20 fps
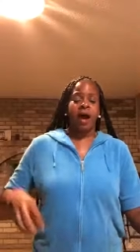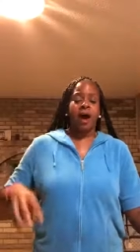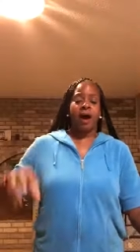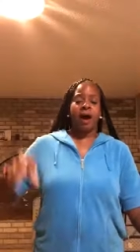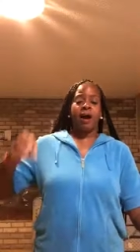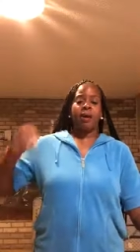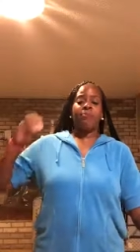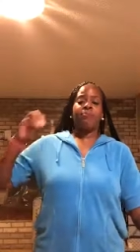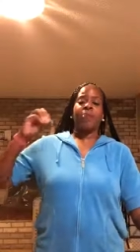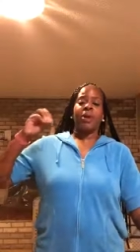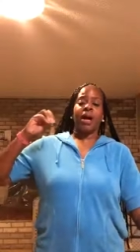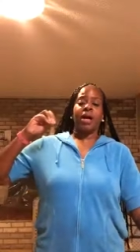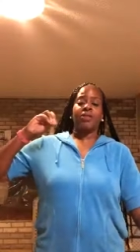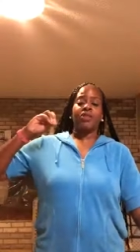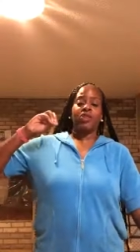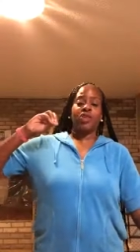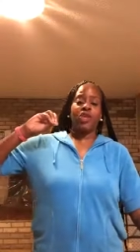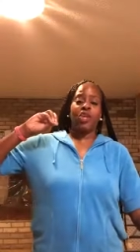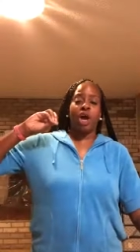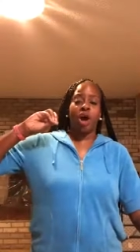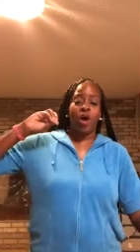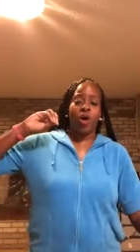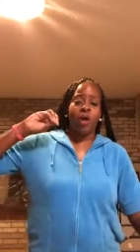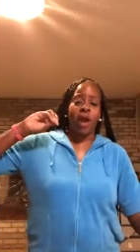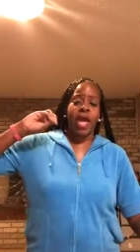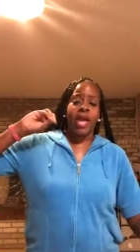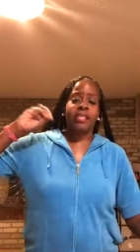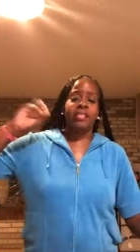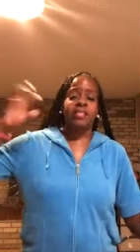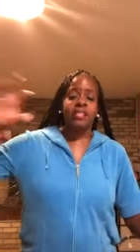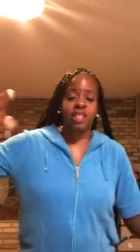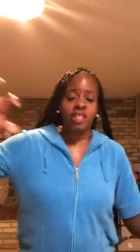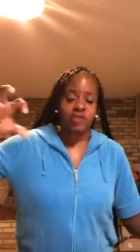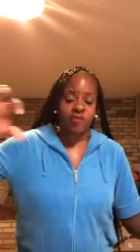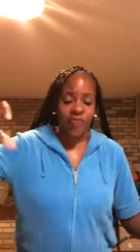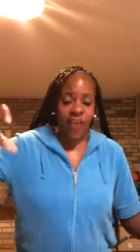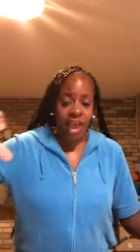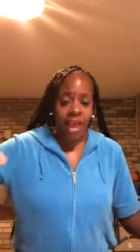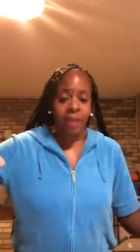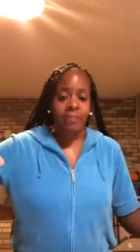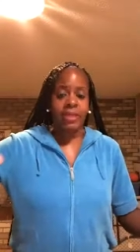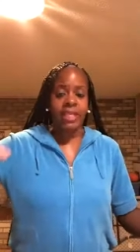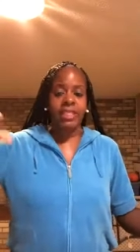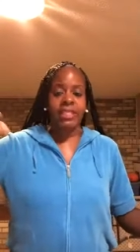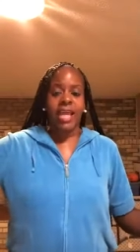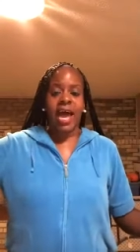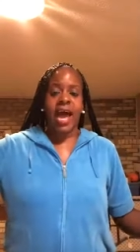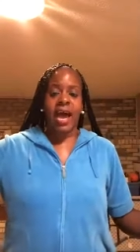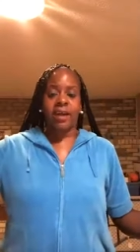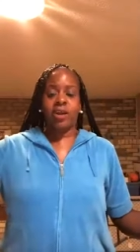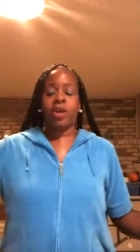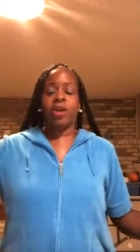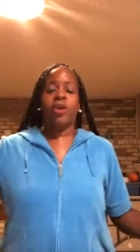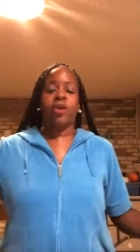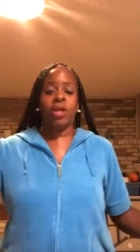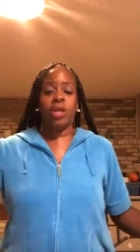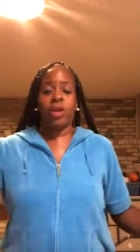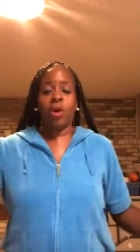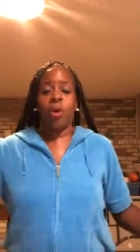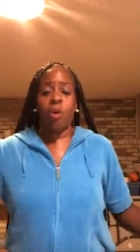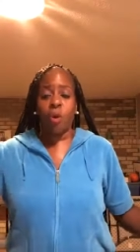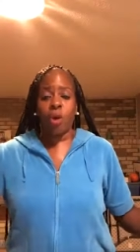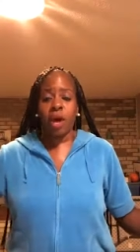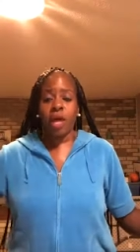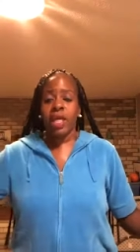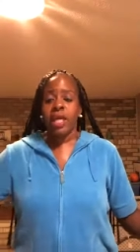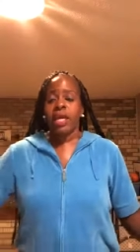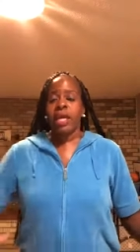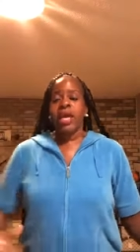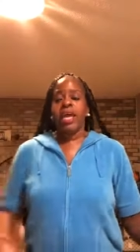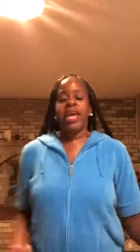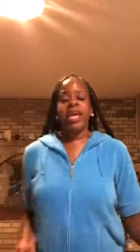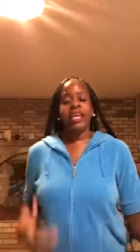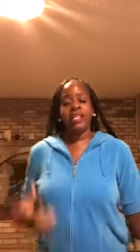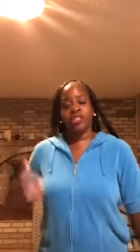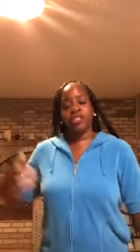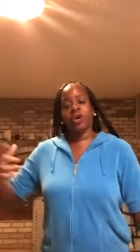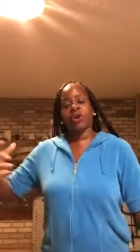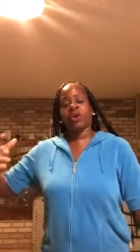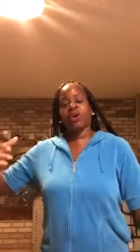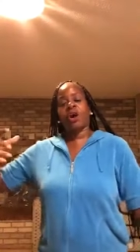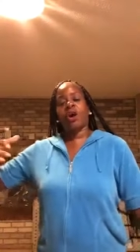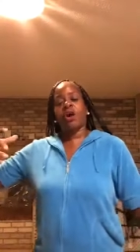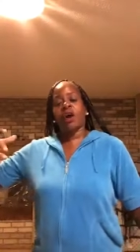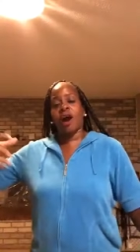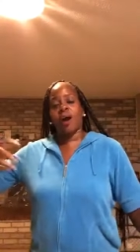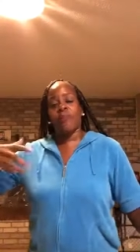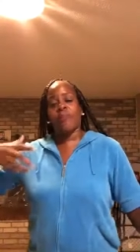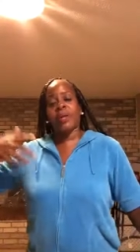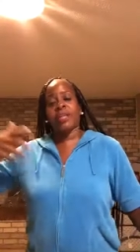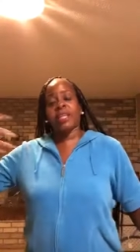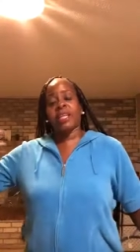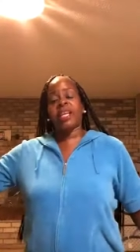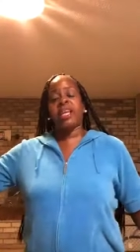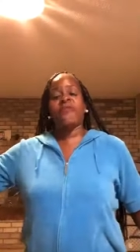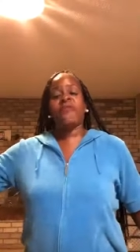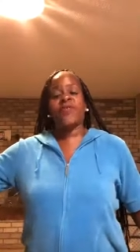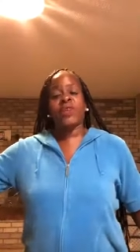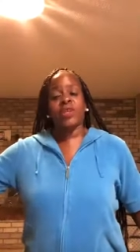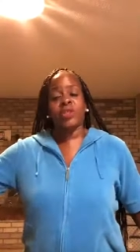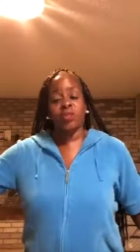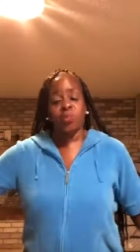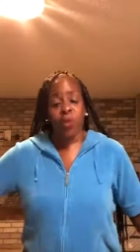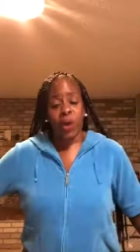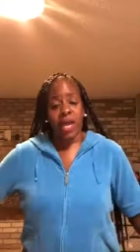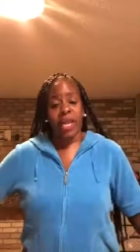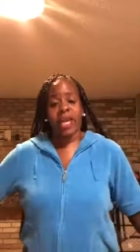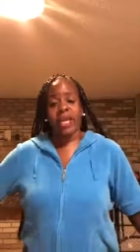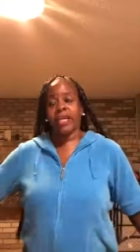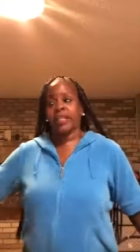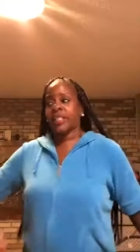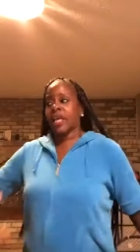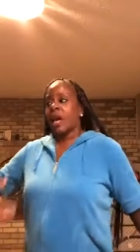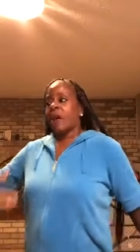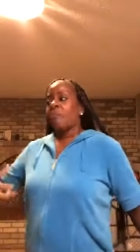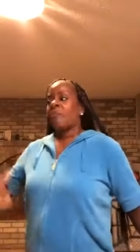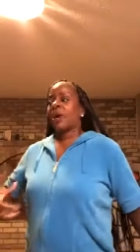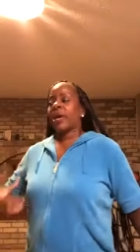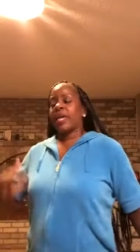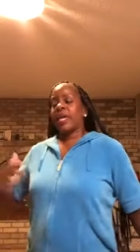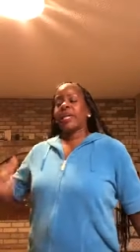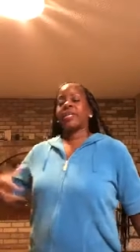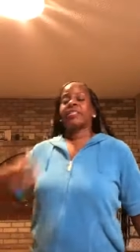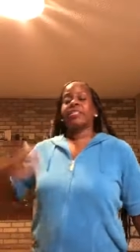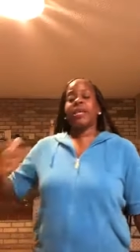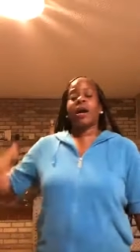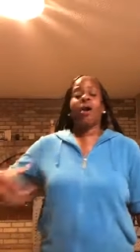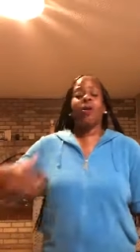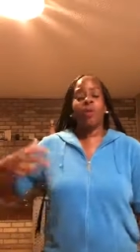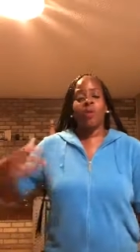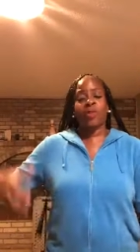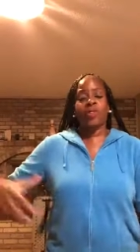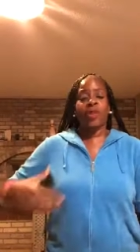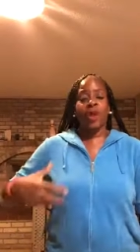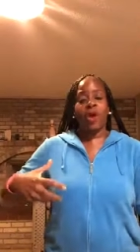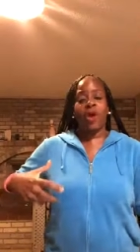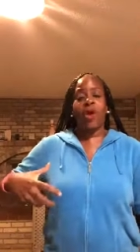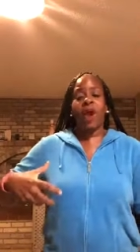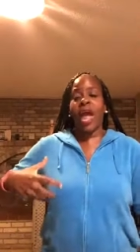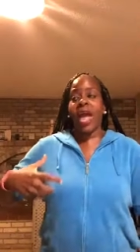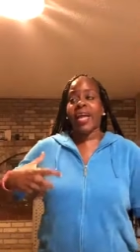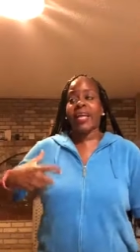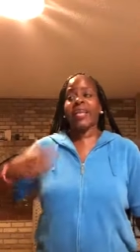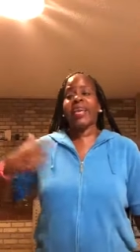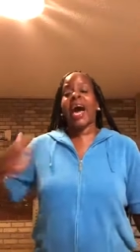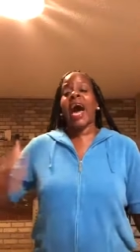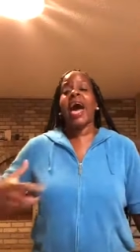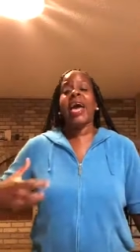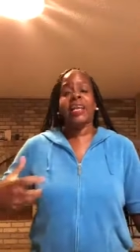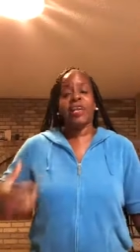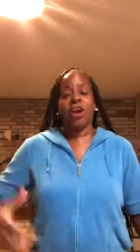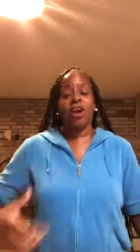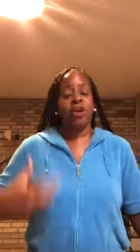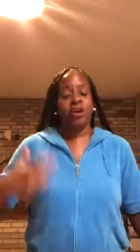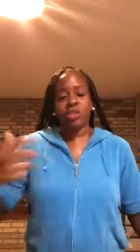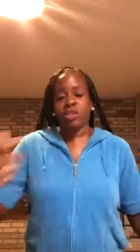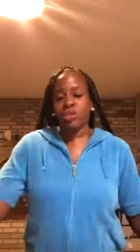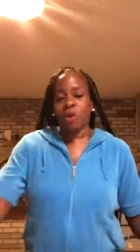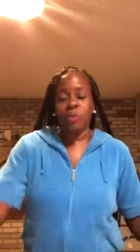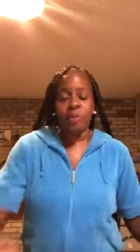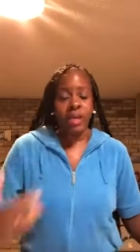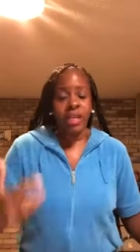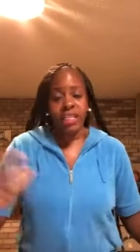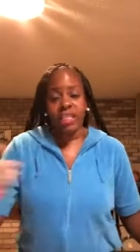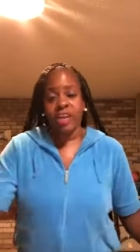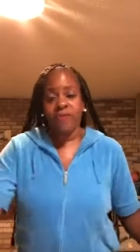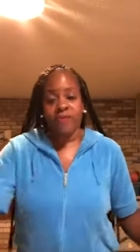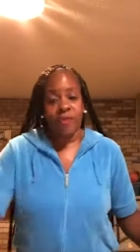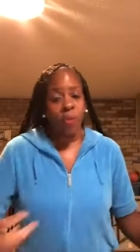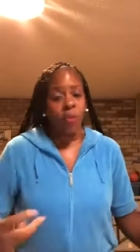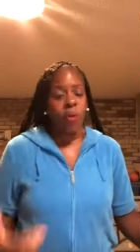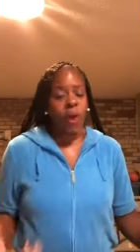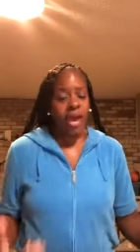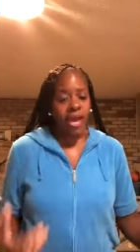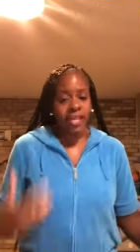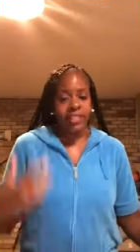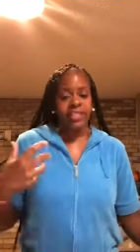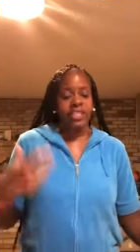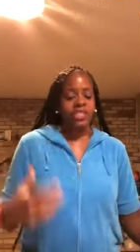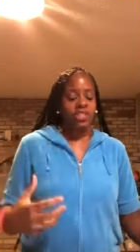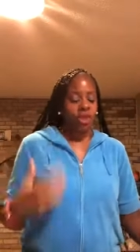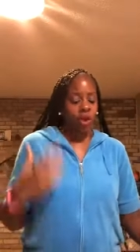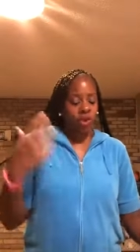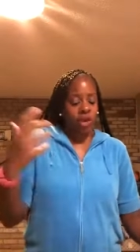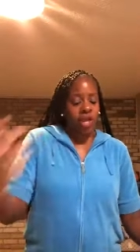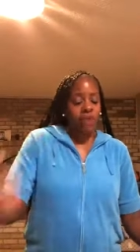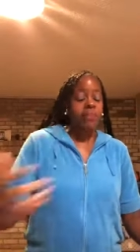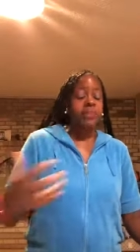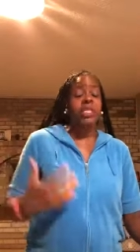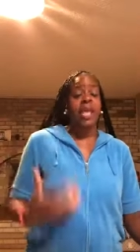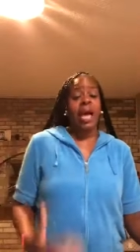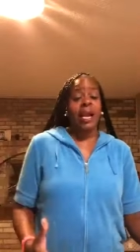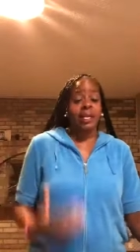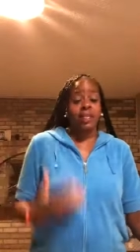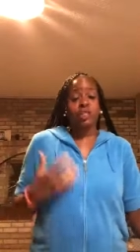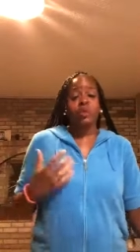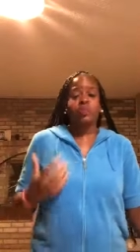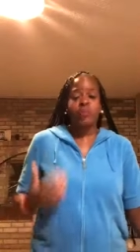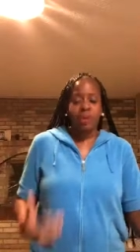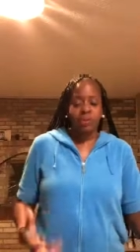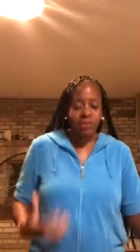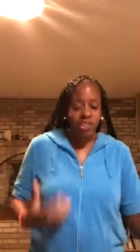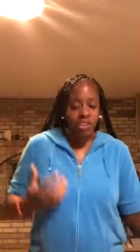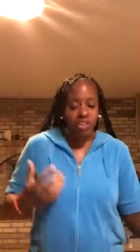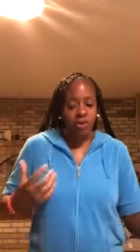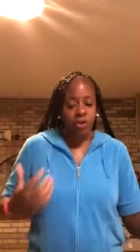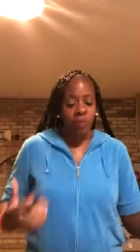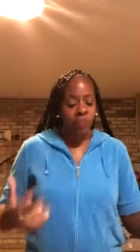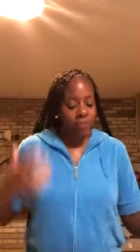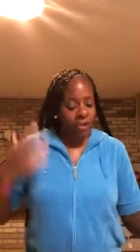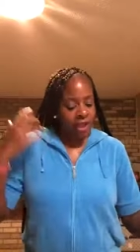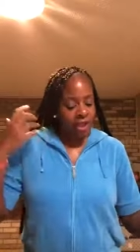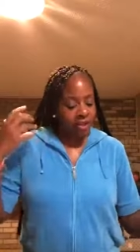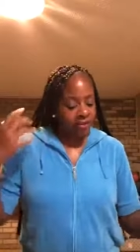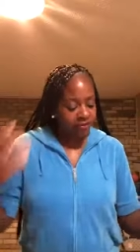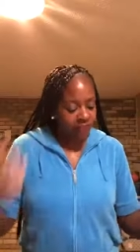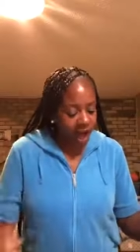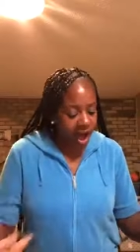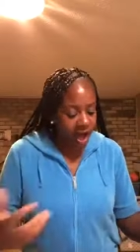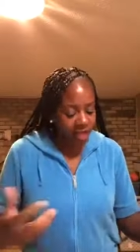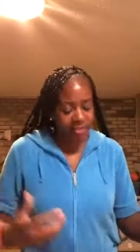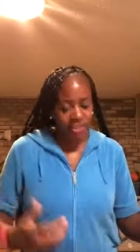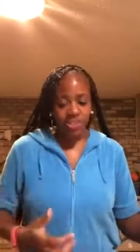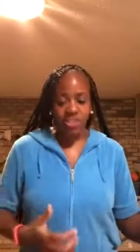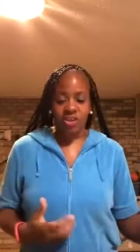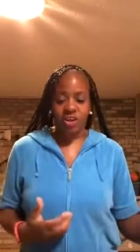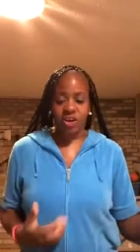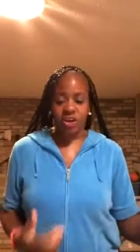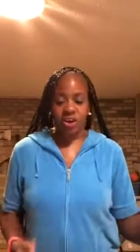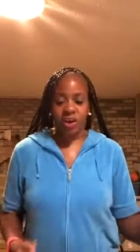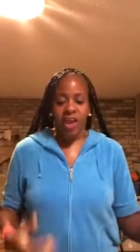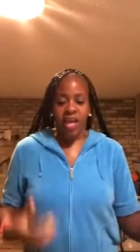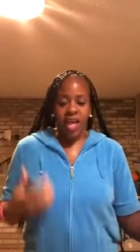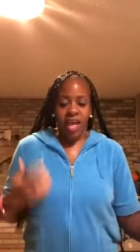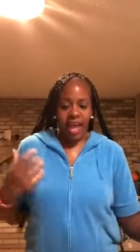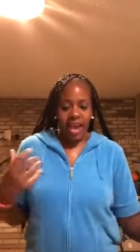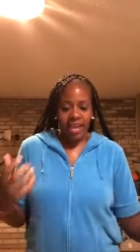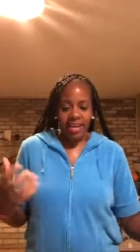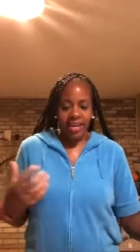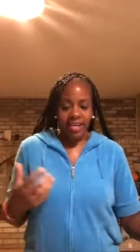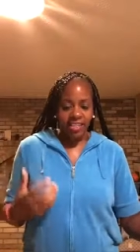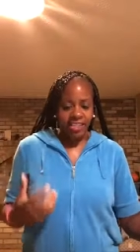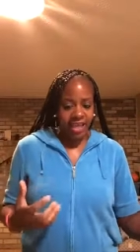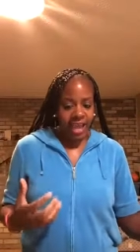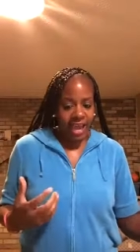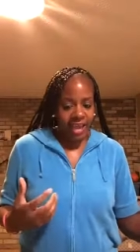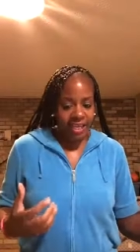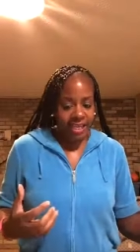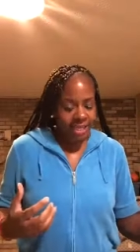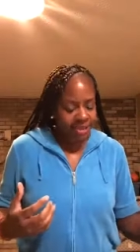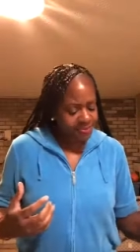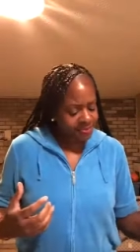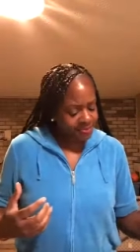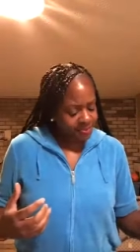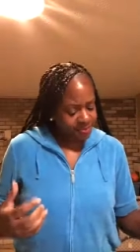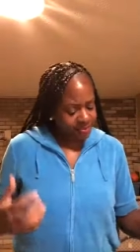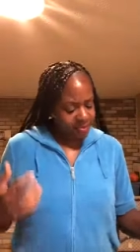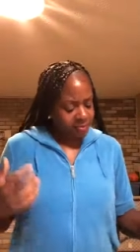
Uh, but you know, Esther's family died early on. He took her up underneath his wings, but he dealt with her and guided her in so many different ways. And so he was like a spiritual father to her. Hey there, Jackie.